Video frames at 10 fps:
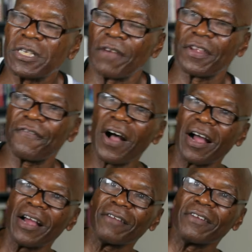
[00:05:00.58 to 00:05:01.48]

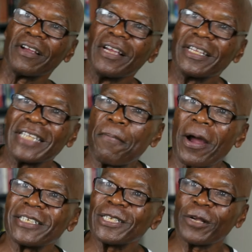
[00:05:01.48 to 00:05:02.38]
seventy-five, they
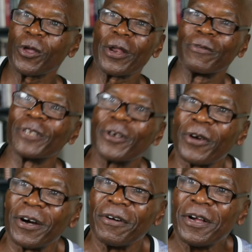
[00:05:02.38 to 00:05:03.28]
probably still thought he was a
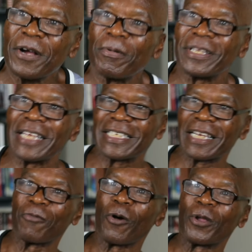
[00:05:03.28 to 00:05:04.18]
Crip. But they see
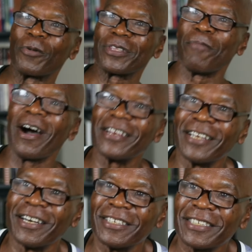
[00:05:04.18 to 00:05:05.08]
him rolling with the bounty
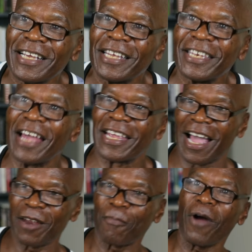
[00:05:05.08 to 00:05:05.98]
hunters. Now they
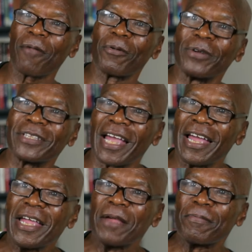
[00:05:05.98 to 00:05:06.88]
got a problem with
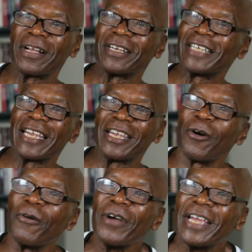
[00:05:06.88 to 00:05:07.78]
that because they didn't
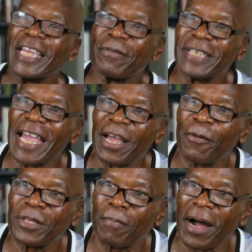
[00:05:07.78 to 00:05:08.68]
know he was hanging
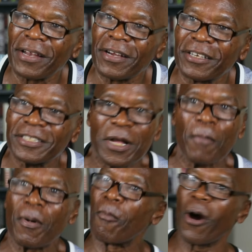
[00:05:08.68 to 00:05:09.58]
with the bounty hunters.
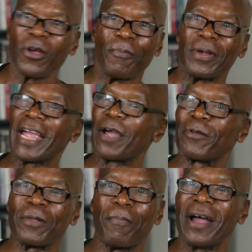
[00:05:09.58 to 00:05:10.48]
But Mario been hanging with
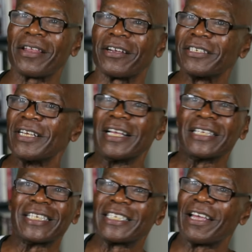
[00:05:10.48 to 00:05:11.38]
the bounty hunters
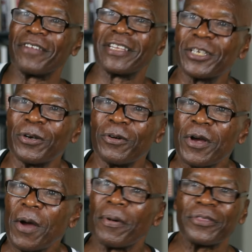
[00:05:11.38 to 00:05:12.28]
since seventy-two.
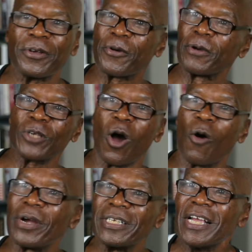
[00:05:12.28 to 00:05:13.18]
But the Crips
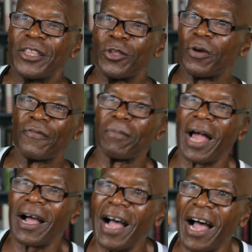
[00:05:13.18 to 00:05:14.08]
always knew him from
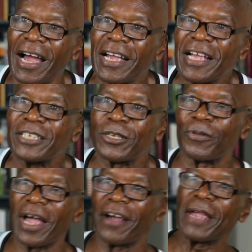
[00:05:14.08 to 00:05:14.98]
Lock High. So
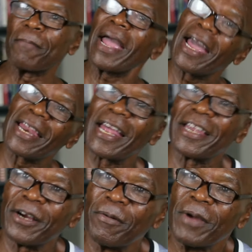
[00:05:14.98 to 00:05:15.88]
now they mad at him.